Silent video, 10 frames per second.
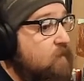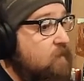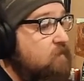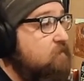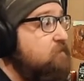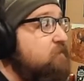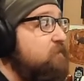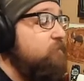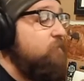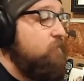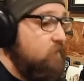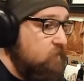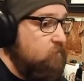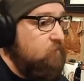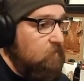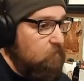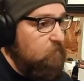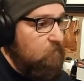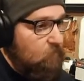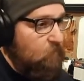is the
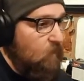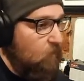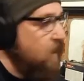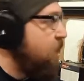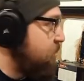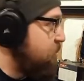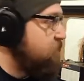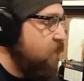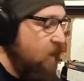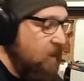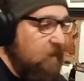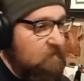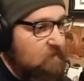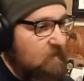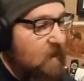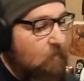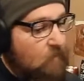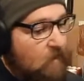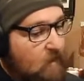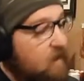federales caught on to that,
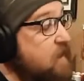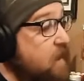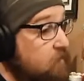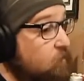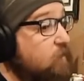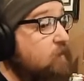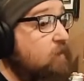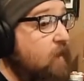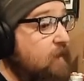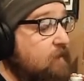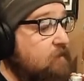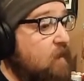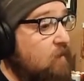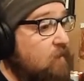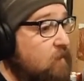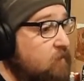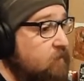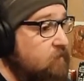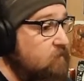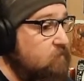and now they're really cracking down on all the
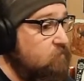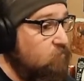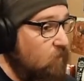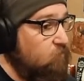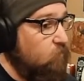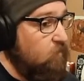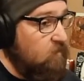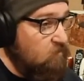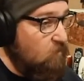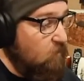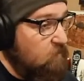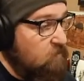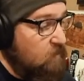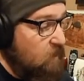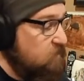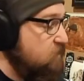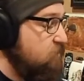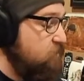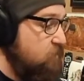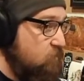good, trustworthy torrent sites. I
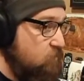used to use